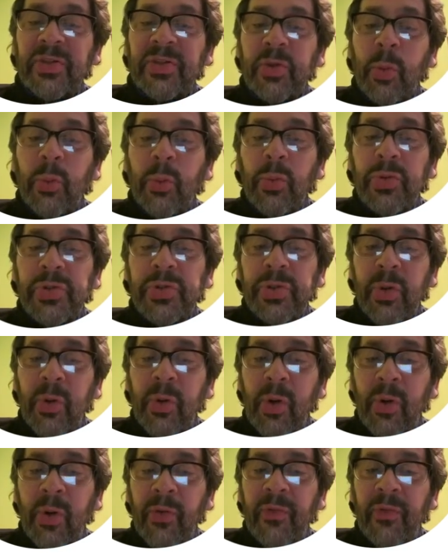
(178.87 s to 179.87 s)
solution
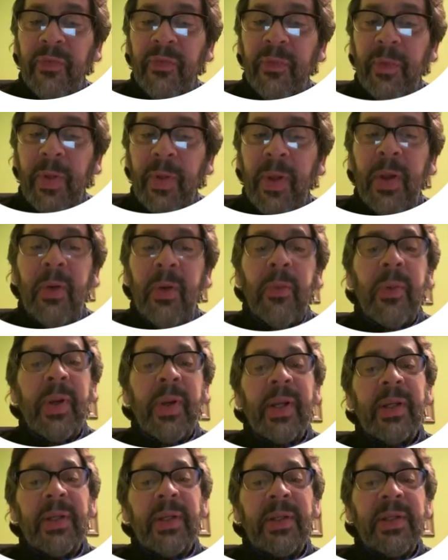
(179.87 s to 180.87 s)
of?
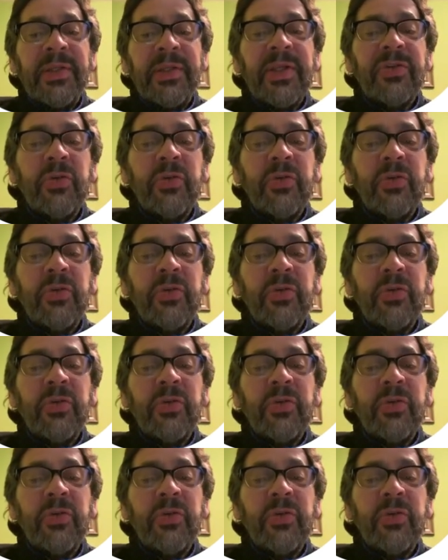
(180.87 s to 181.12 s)
Well, it's a